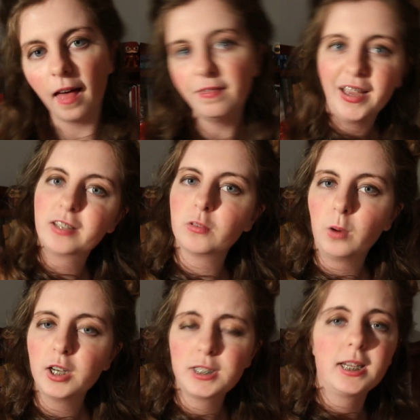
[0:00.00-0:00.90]
Thanks for
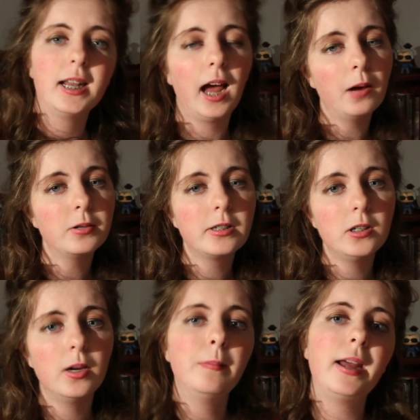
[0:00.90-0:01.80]
watching, and I will see
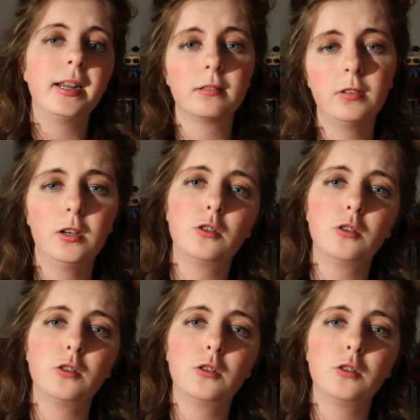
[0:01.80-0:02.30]
you in my next video,